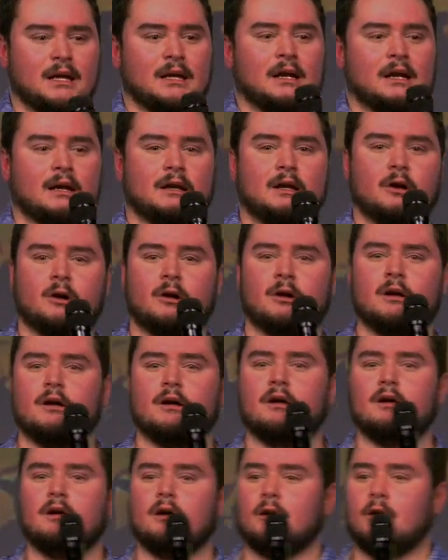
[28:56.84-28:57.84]
And I hear
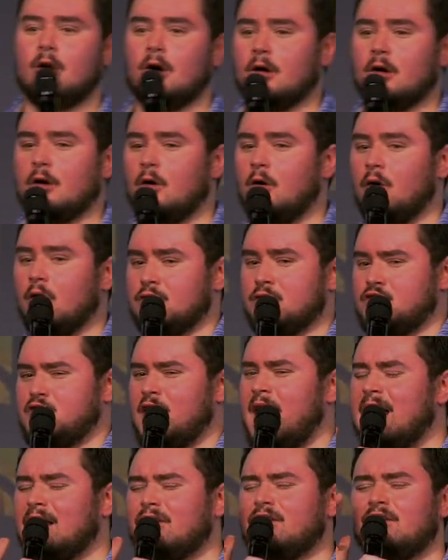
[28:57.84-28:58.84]
her call,
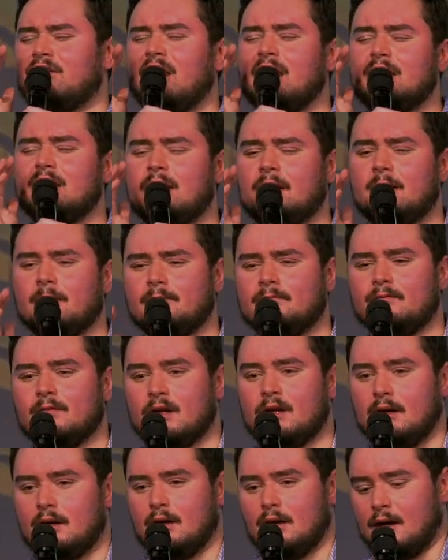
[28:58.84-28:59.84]
Jackson!
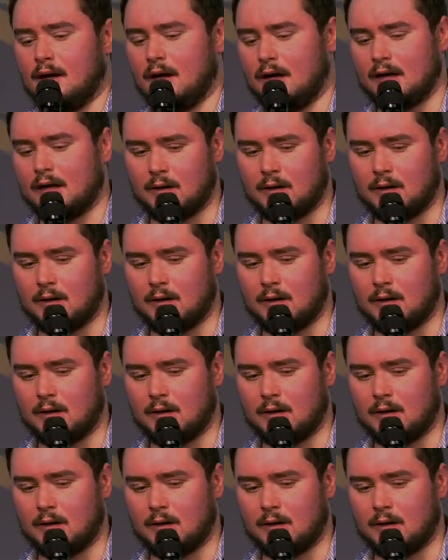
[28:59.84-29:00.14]
And he